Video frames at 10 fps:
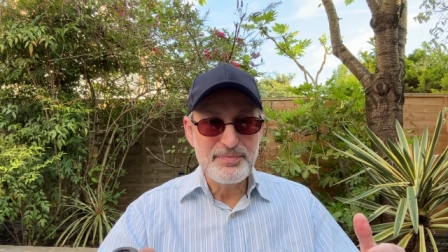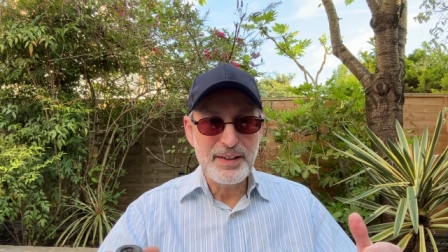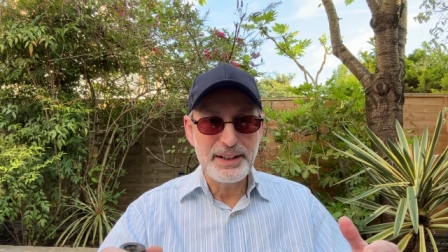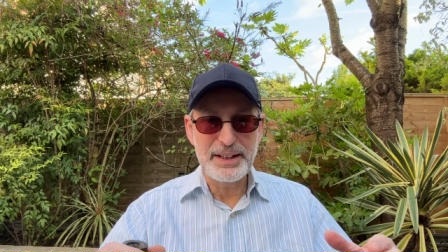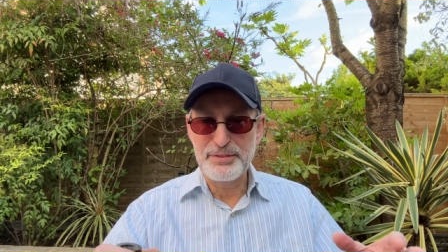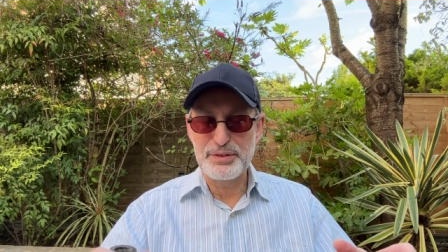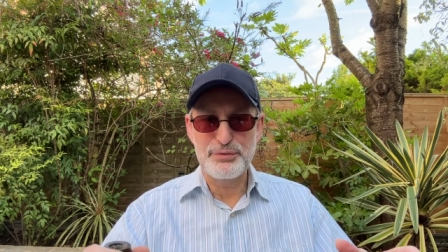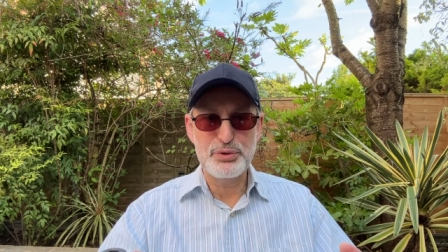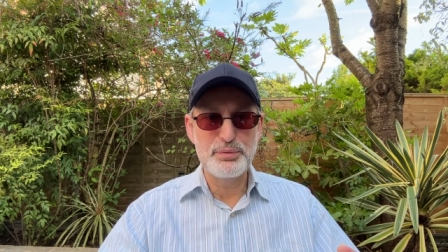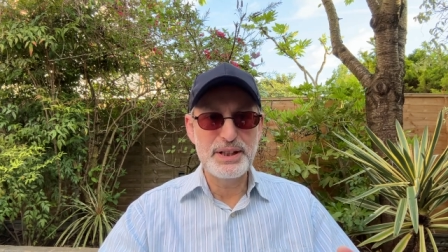Give it a
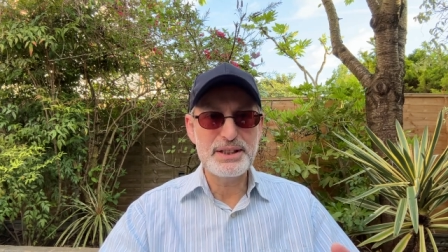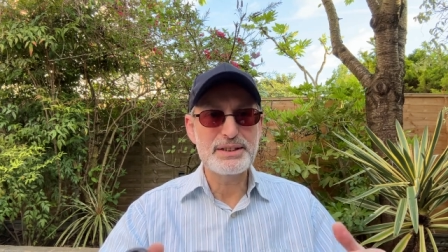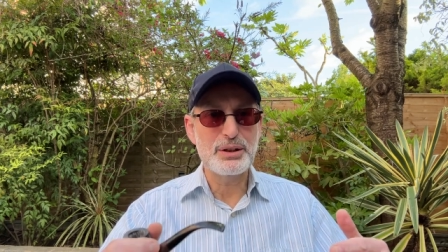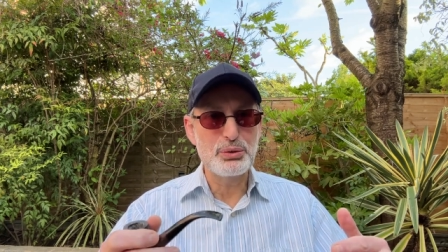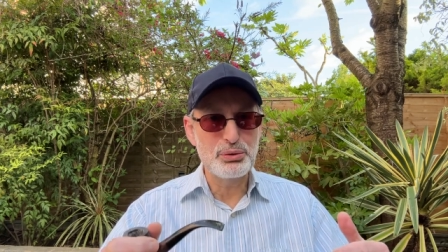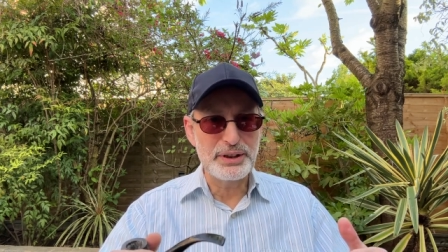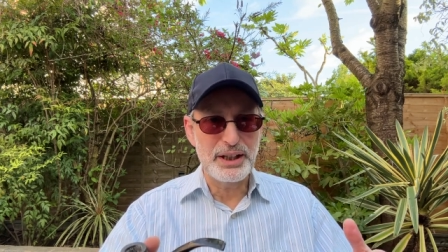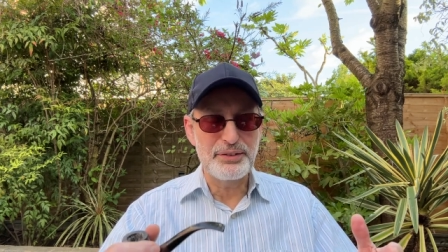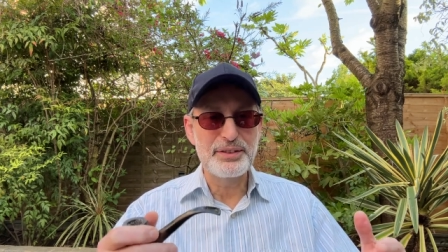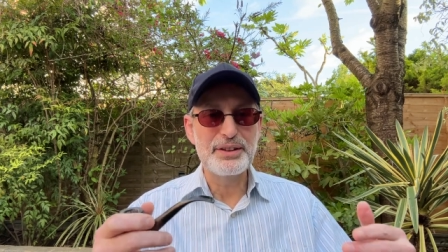few minutes to cool
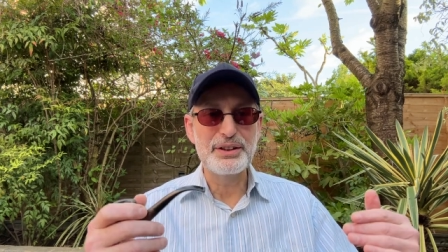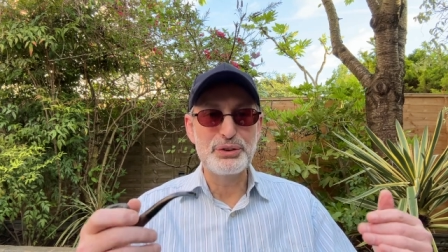down. You